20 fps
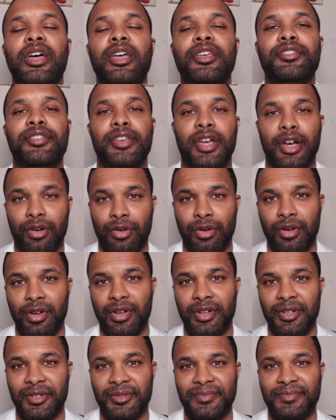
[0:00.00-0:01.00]
So
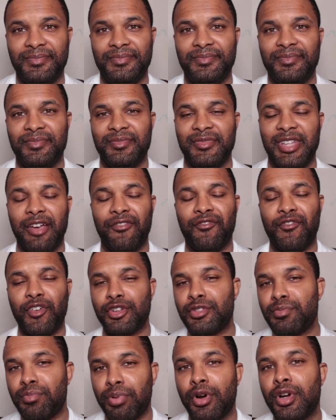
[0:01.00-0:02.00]
that
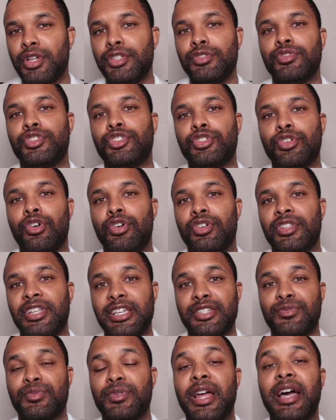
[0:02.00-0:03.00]
first part you saw,
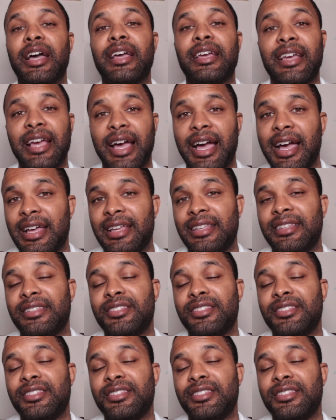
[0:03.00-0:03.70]
that's when I got